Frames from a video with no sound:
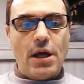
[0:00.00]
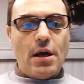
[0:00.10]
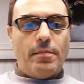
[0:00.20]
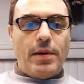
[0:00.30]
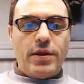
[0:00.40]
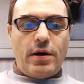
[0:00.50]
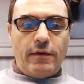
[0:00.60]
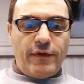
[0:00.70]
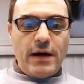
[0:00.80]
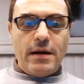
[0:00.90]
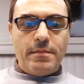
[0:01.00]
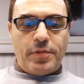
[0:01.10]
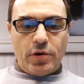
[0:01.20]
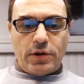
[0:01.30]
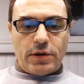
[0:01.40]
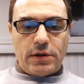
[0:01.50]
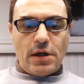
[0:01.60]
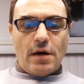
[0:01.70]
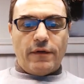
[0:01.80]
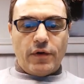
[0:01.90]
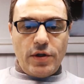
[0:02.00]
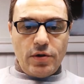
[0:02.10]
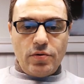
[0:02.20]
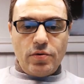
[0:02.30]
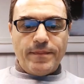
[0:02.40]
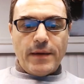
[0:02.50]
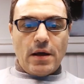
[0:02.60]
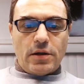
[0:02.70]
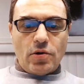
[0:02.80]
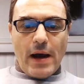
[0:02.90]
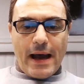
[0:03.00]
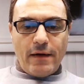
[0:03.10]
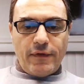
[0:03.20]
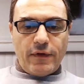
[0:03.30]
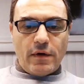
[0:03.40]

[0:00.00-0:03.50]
but they're very important for you to have